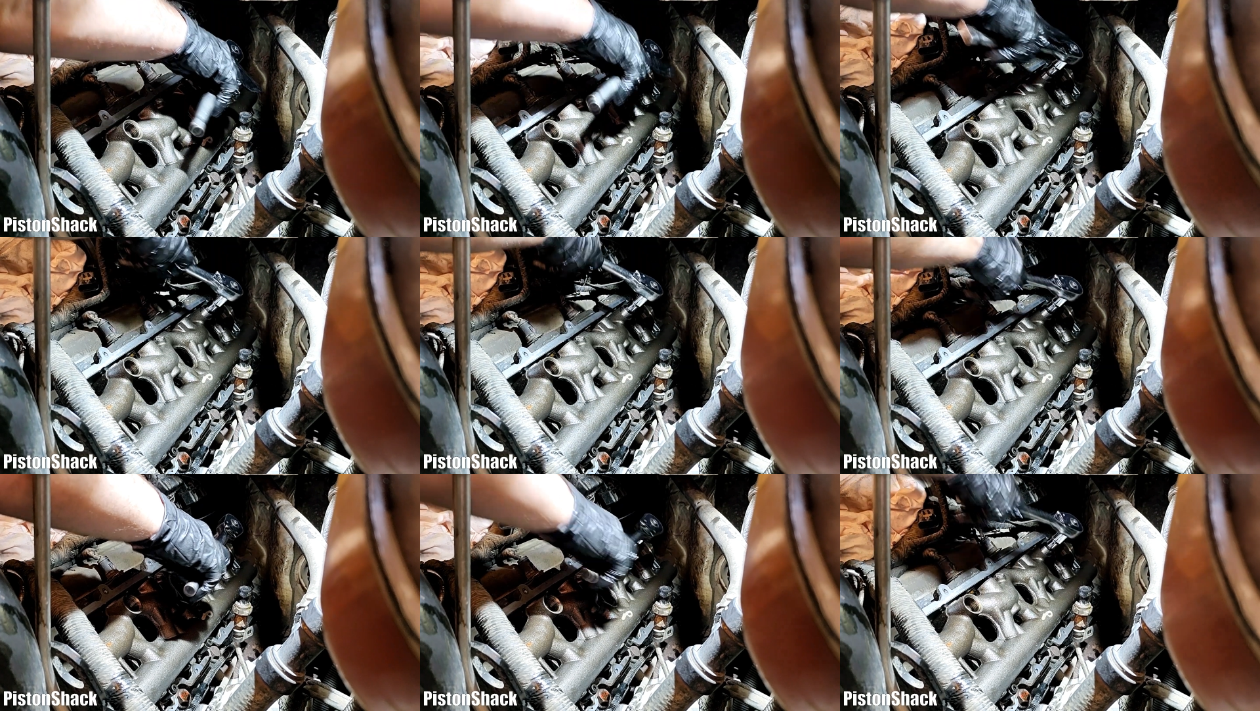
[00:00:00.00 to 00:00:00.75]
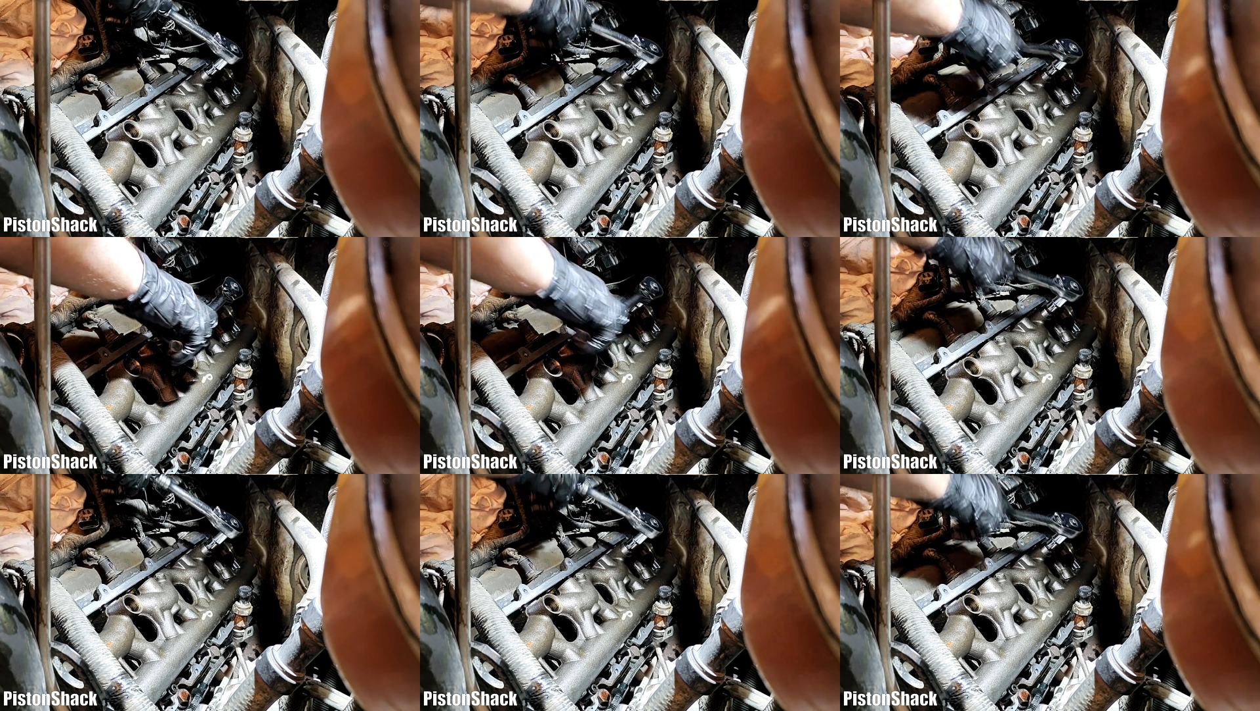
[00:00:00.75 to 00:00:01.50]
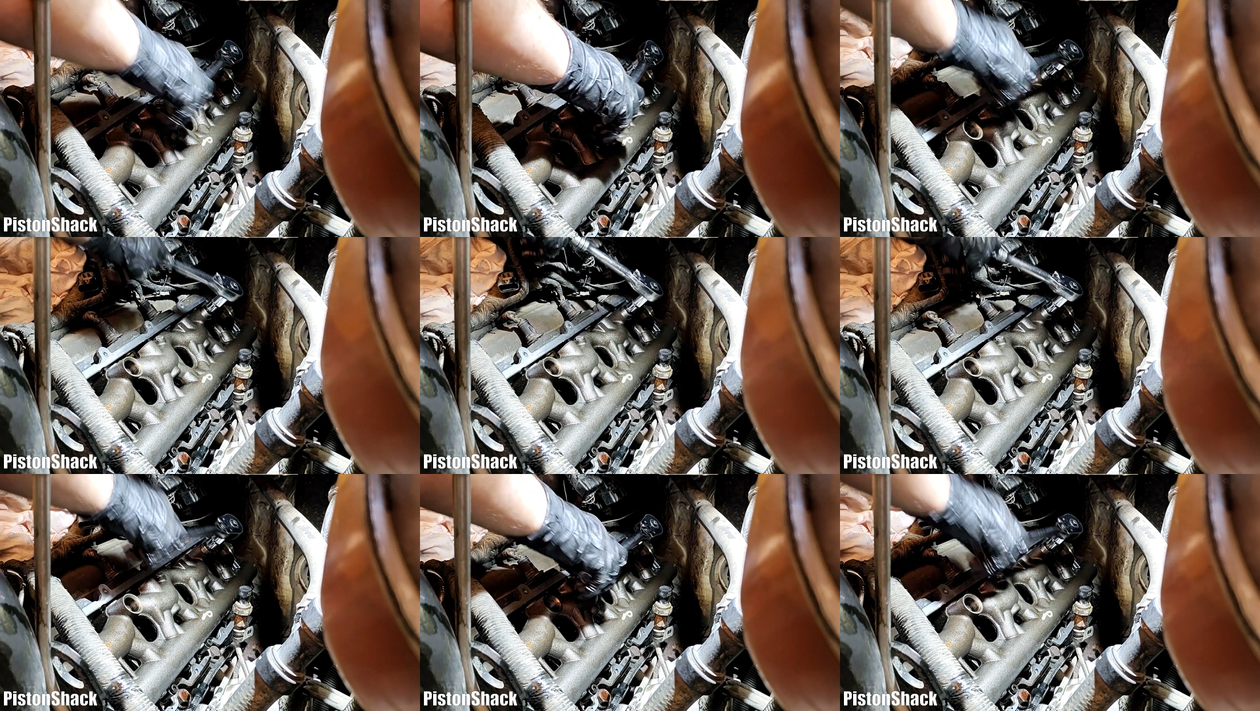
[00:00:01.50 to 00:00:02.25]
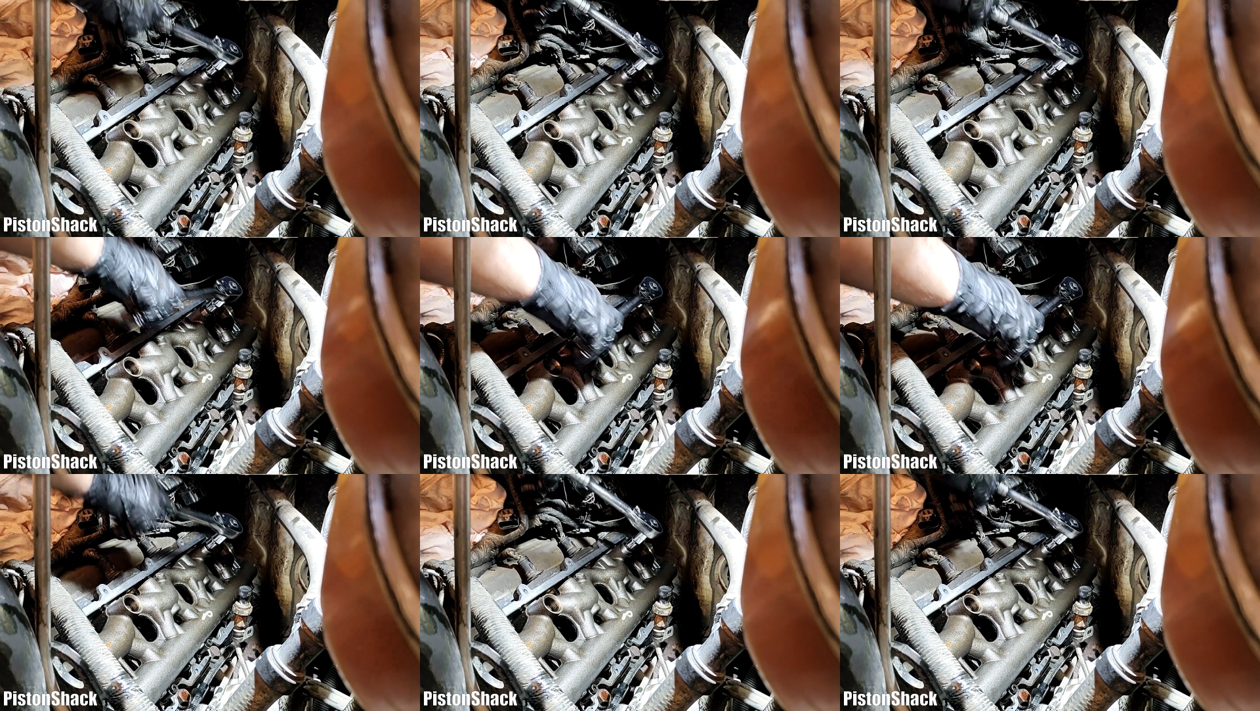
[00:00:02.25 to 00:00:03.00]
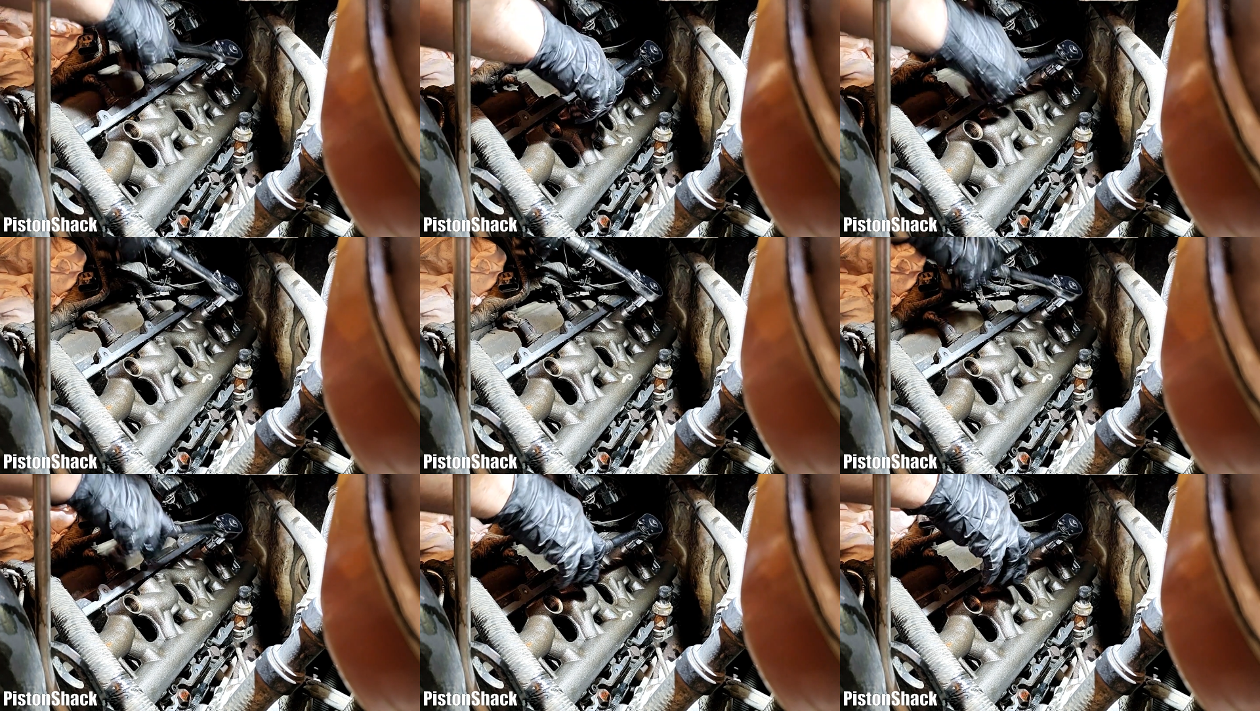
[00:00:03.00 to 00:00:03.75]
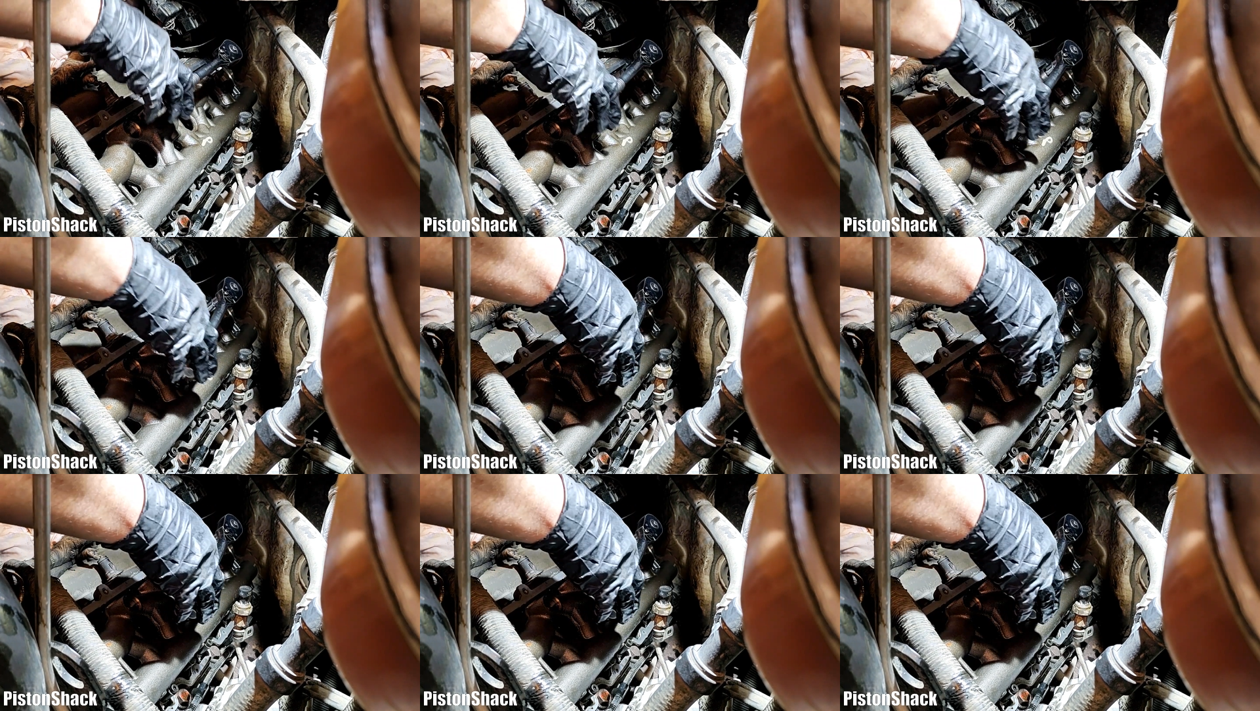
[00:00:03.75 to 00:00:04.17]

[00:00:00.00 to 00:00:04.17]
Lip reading: [unreadable: no face in view]